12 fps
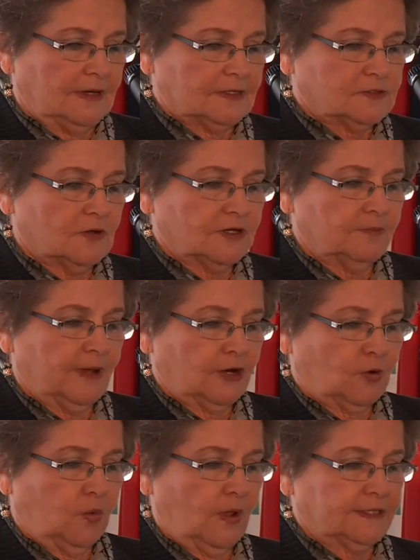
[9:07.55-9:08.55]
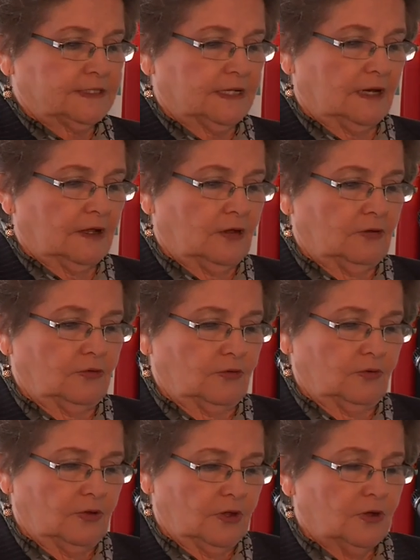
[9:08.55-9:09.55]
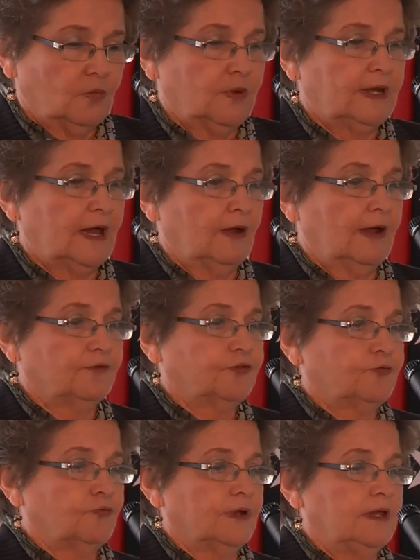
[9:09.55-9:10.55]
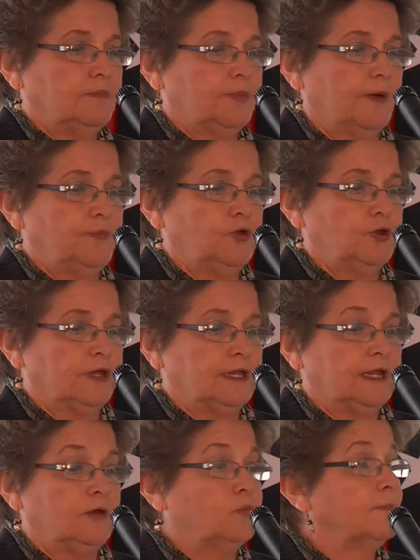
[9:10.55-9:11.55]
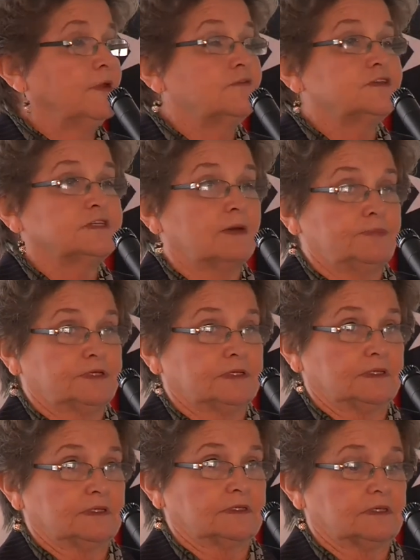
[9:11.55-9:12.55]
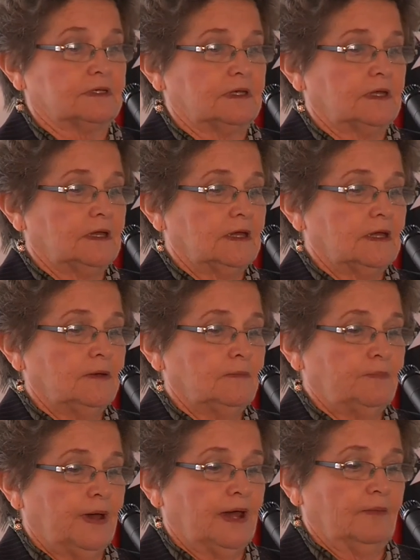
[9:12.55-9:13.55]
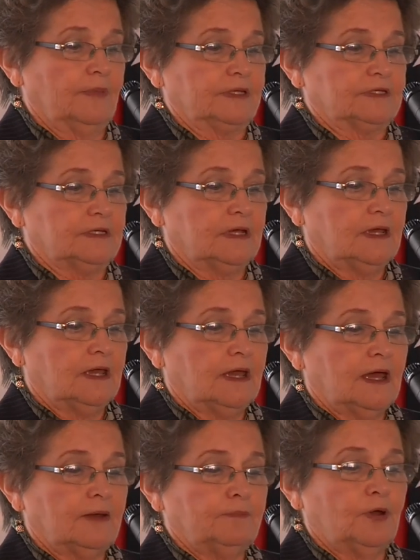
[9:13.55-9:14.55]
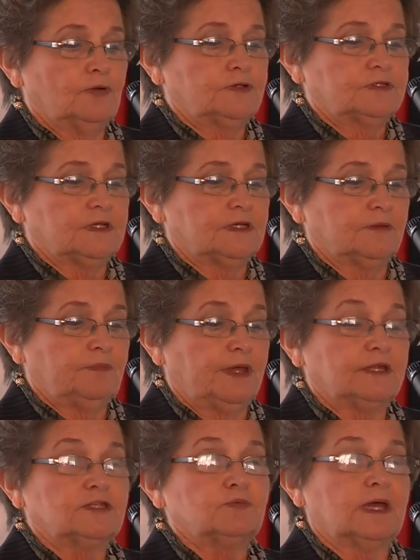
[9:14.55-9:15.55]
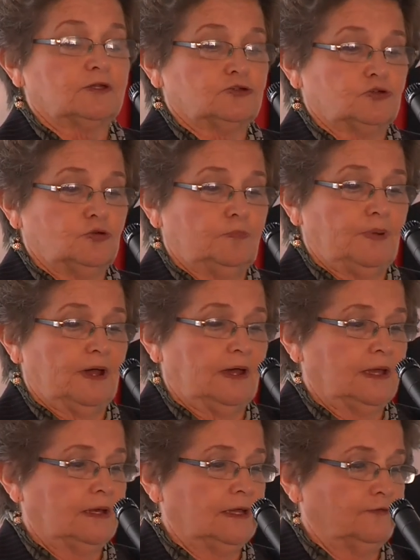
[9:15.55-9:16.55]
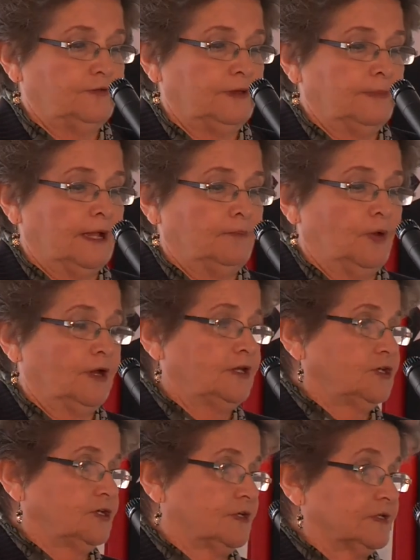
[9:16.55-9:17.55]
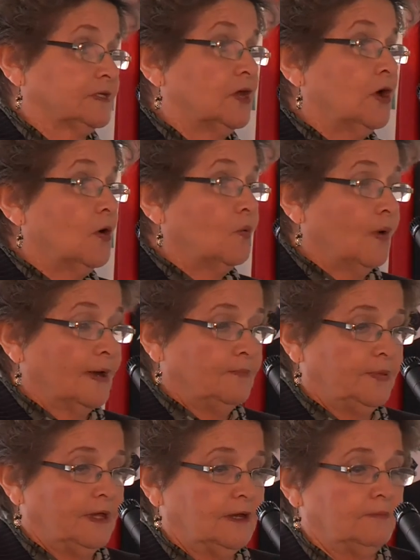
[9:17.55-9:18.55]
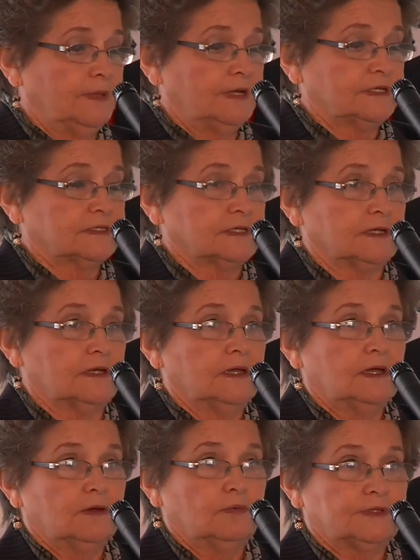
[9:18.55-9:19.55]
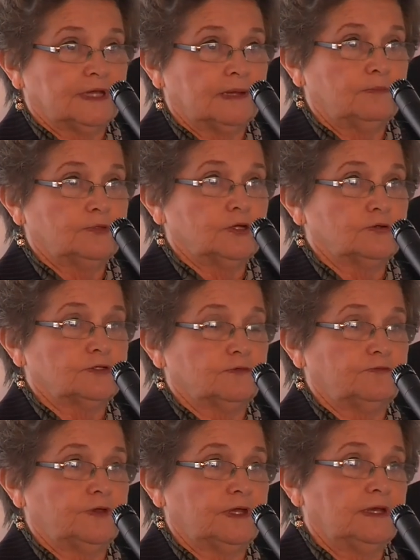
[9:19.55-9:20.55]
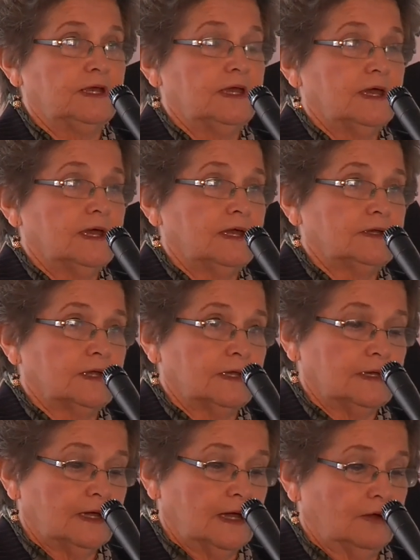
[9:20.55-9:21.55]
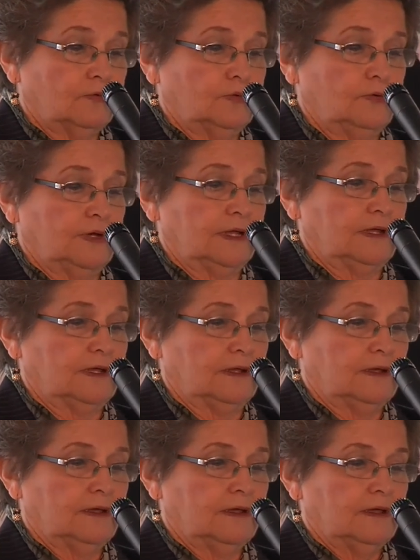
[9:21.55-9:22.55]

It is not about quality alone. We now have three Papua New Guinean women of substance in Parliament. And post-independence, we had two pioneer female politicians, one being a minister, with Dame Josephine and Naharuni.